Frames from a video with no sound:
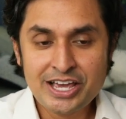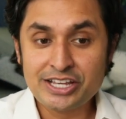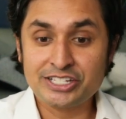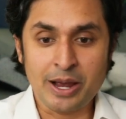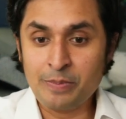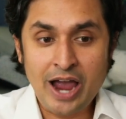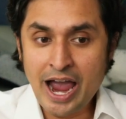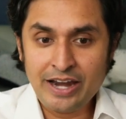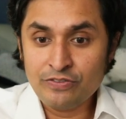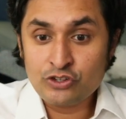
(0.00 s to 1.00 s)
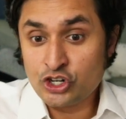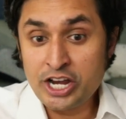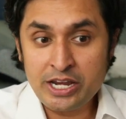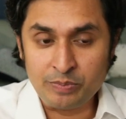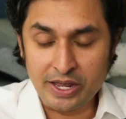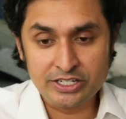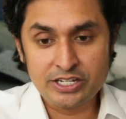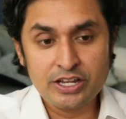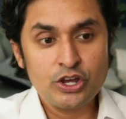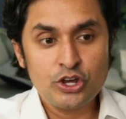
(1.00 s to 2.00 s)
some kind of treatment
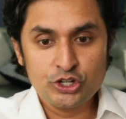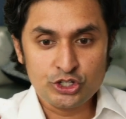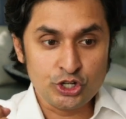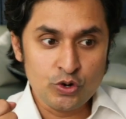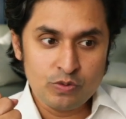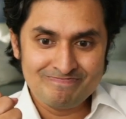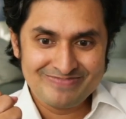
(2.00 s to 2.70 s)
to